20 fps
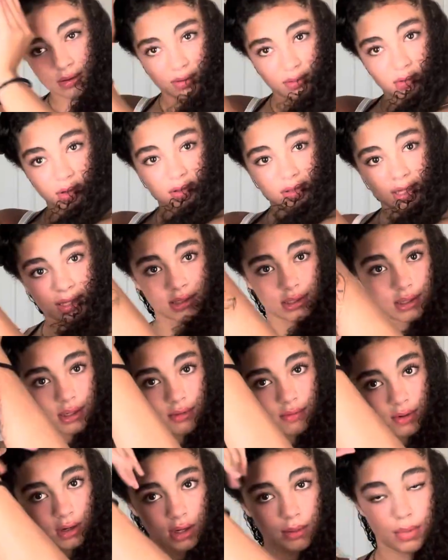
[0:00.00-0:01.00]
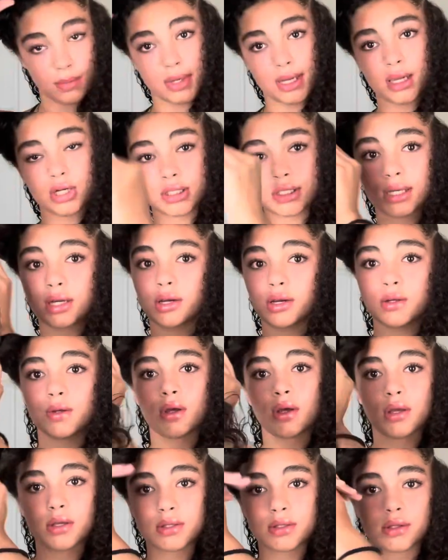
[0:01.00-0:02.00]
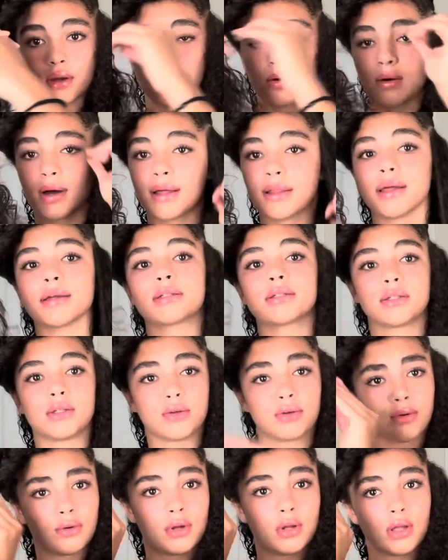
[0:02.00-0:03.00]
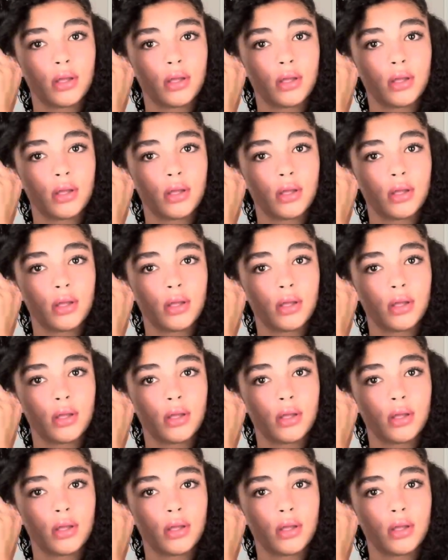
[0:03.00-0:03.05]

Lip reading: your size can kind of vary, but my hair's thicker, so I like to do